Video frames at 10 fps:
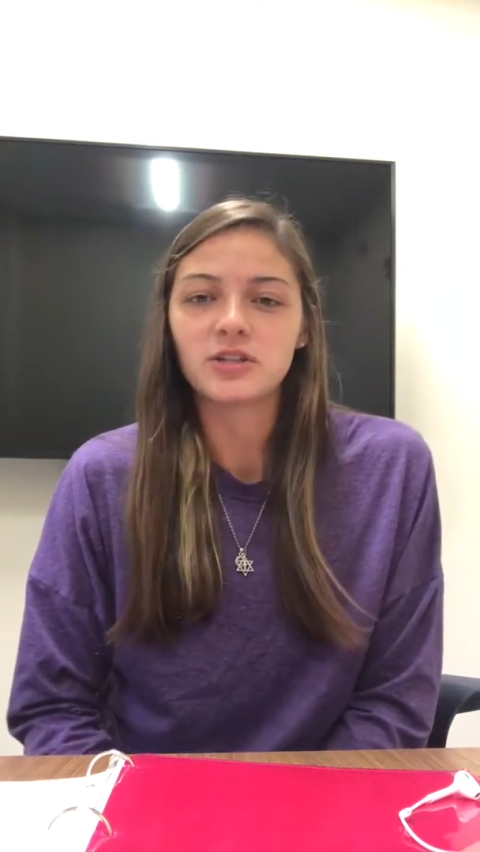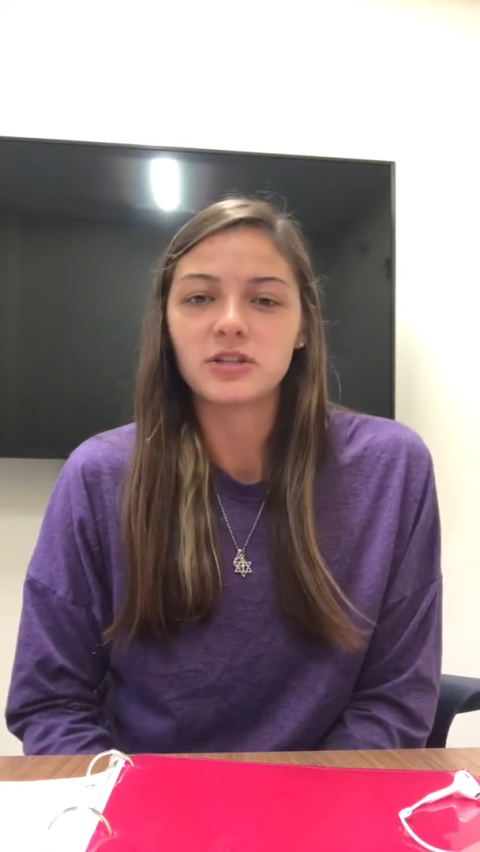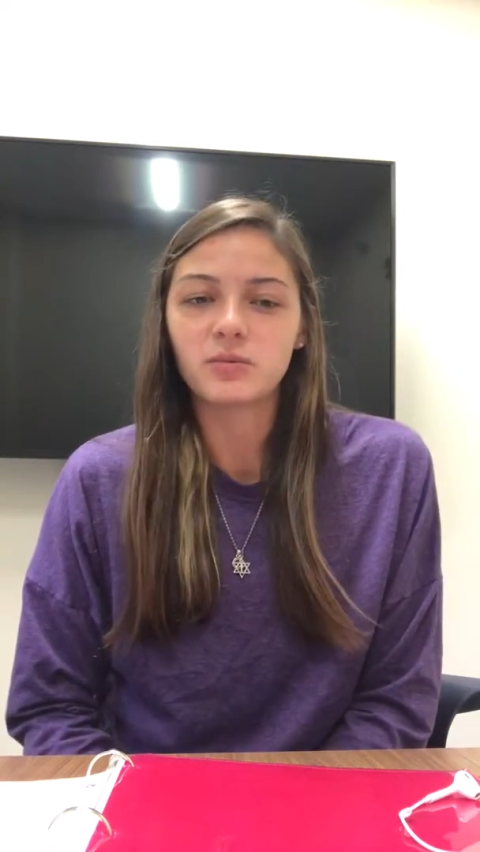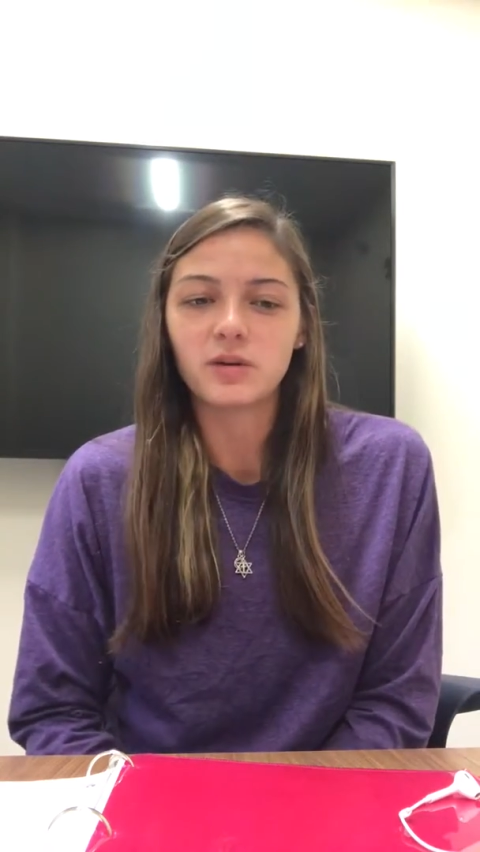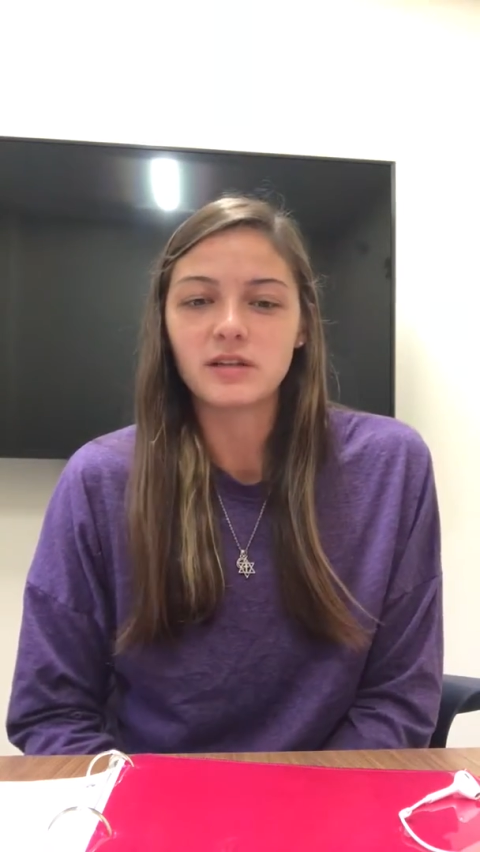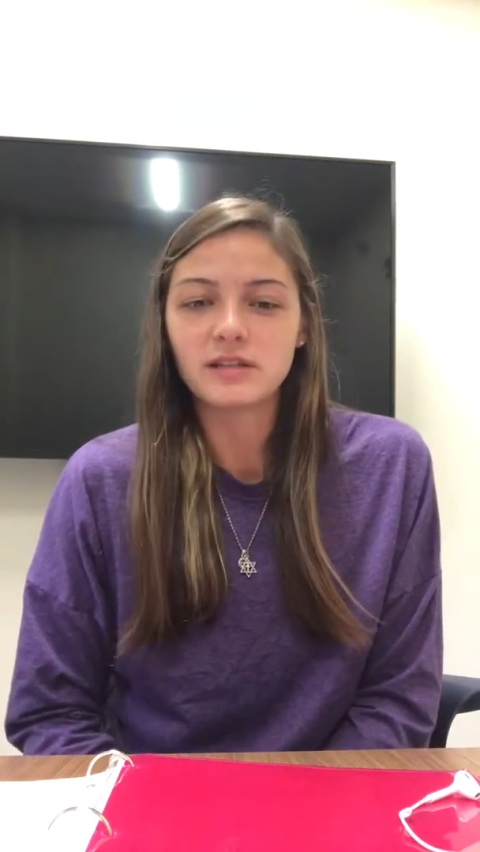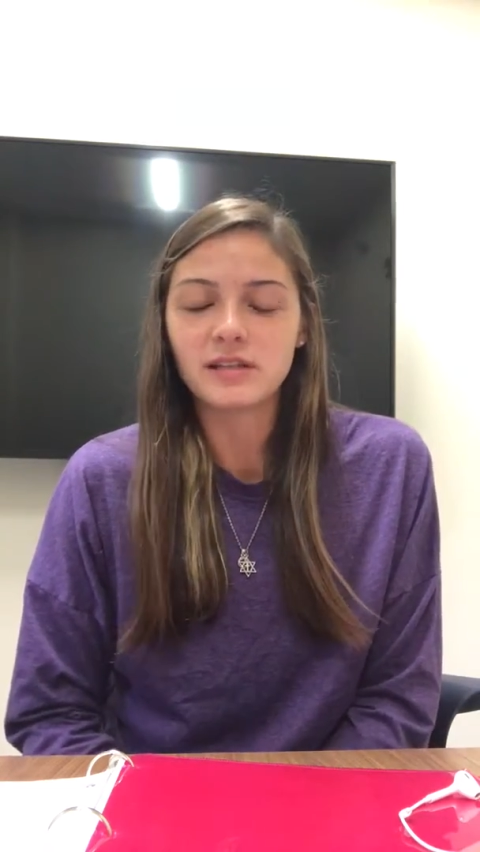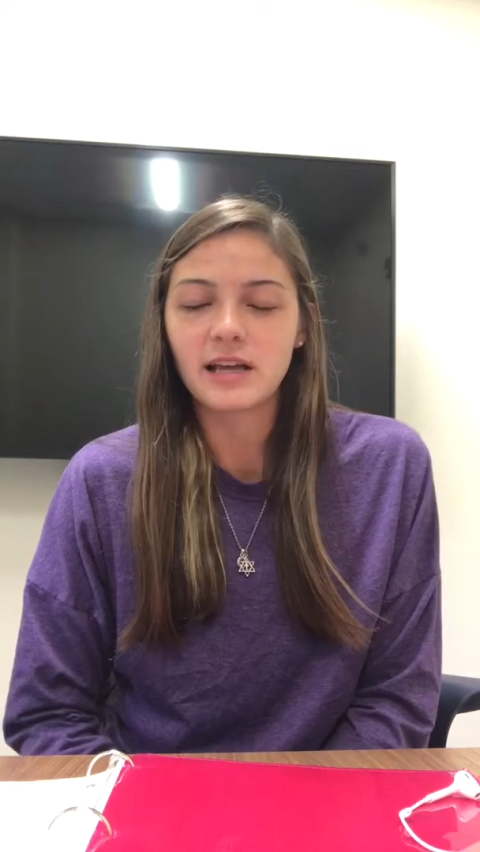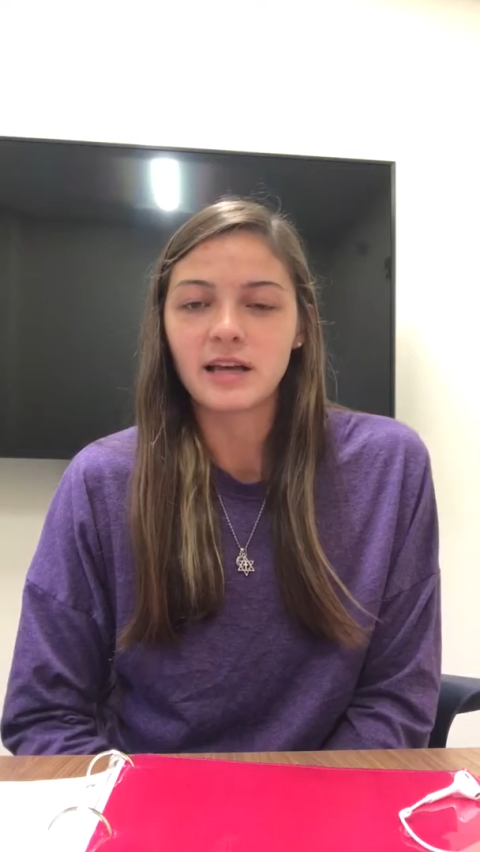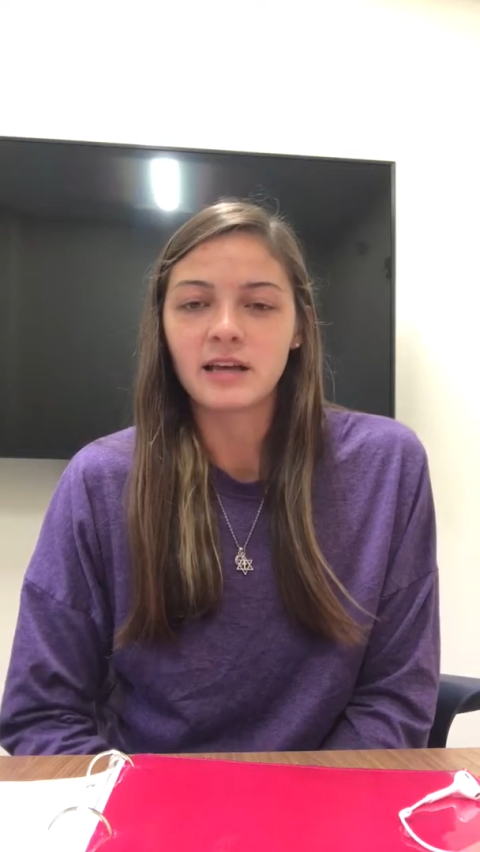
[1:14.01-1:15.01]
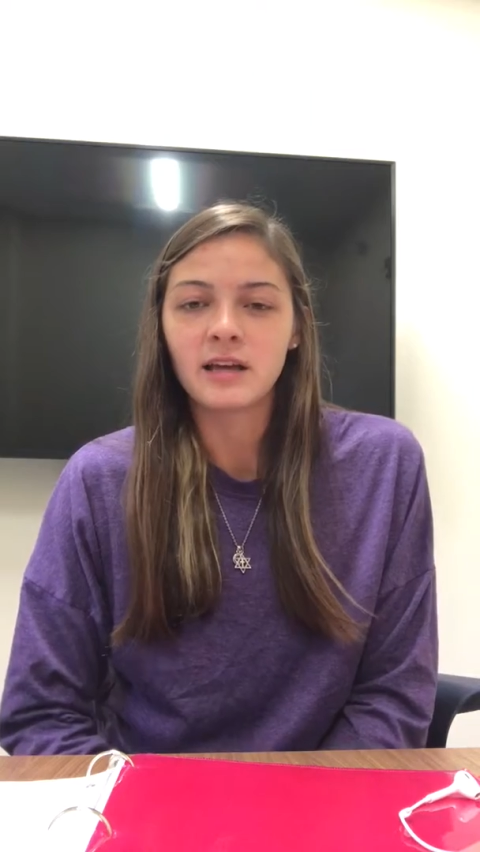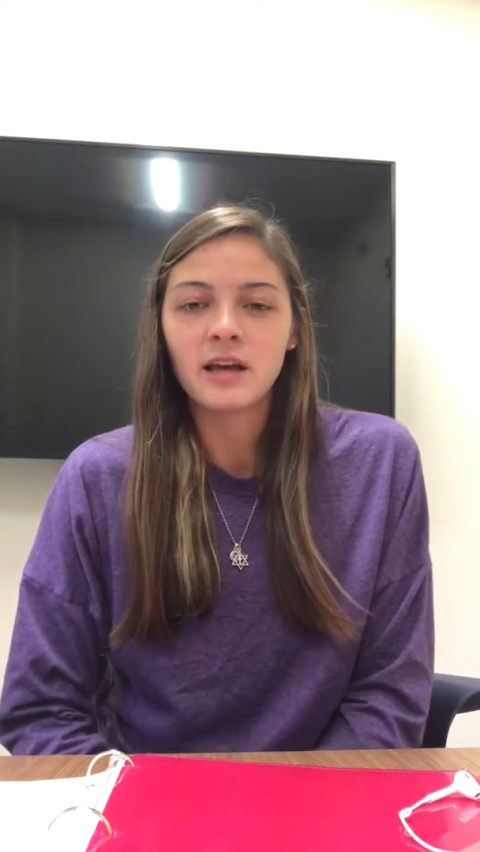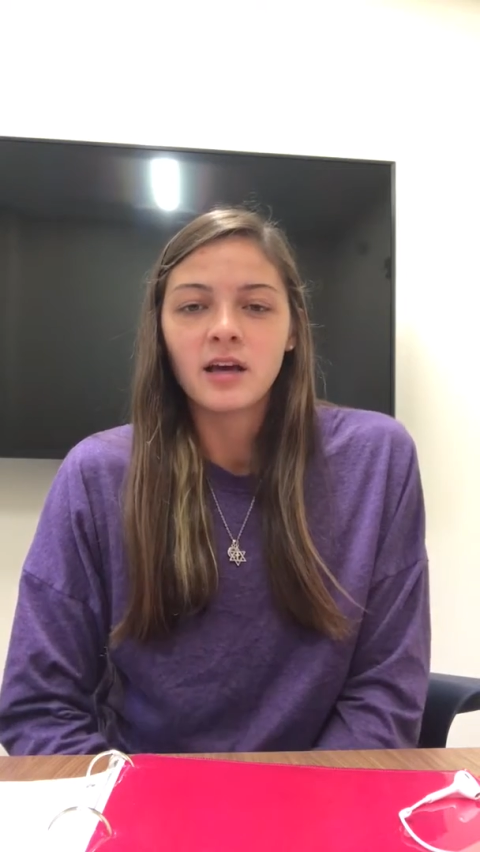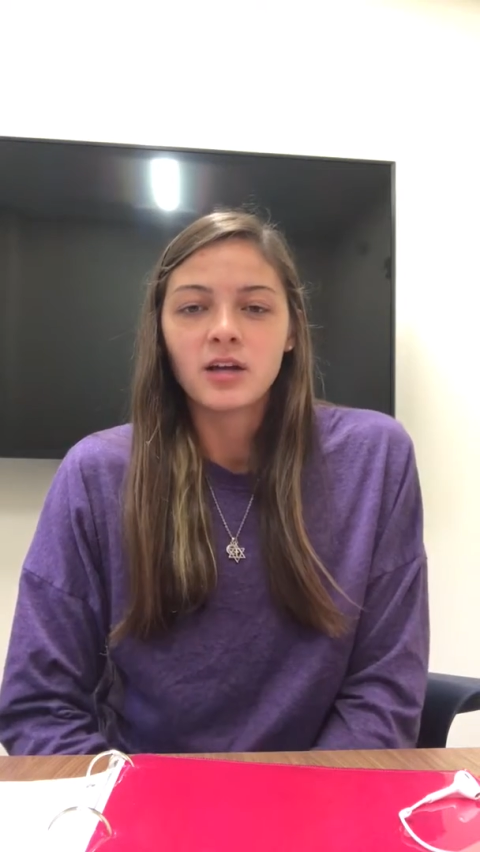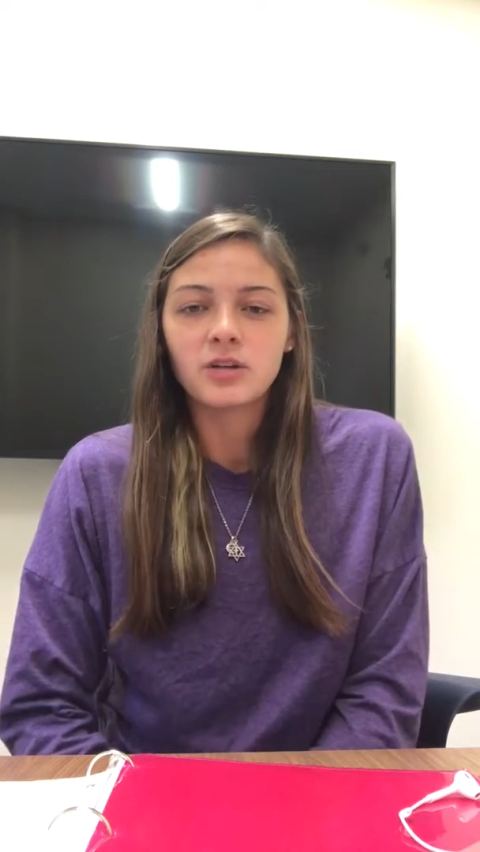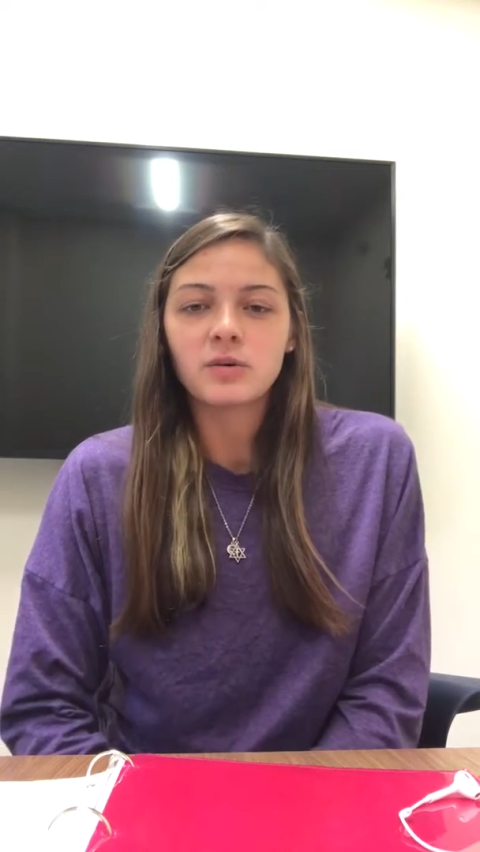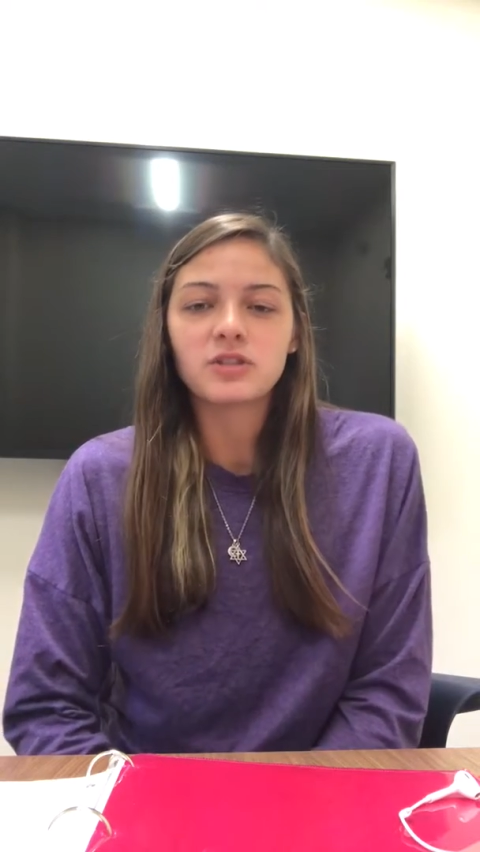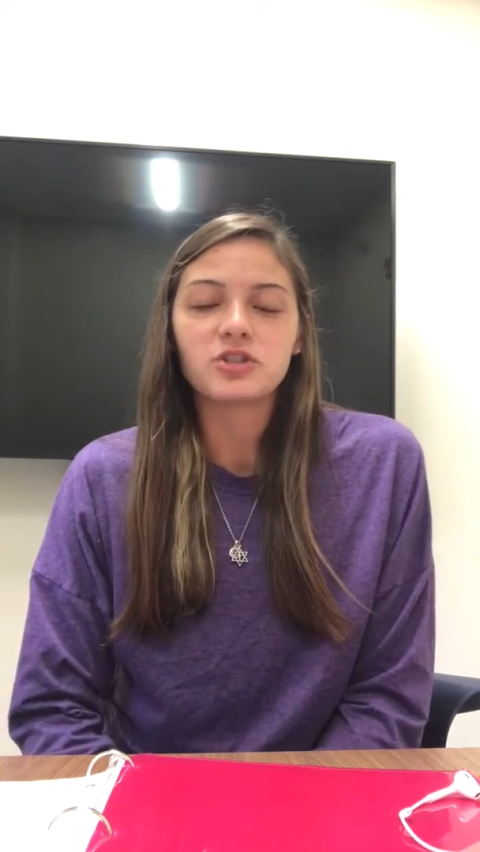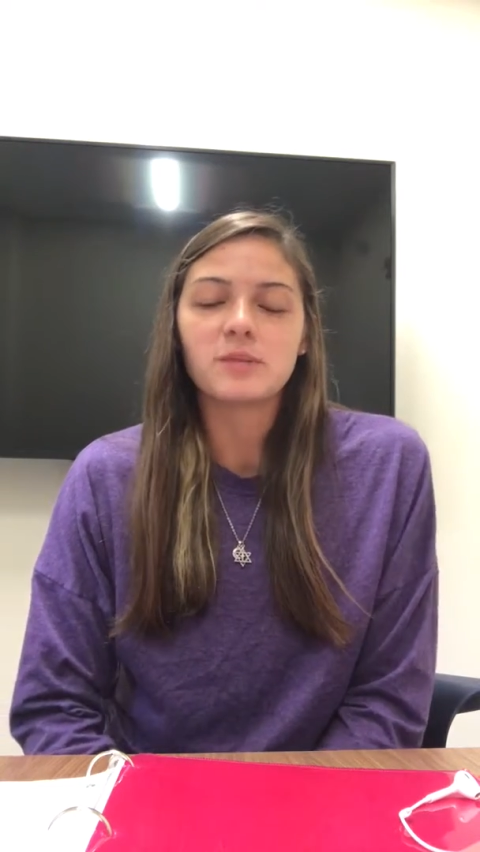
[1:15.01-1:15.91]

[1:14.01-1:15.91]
She was a U.S.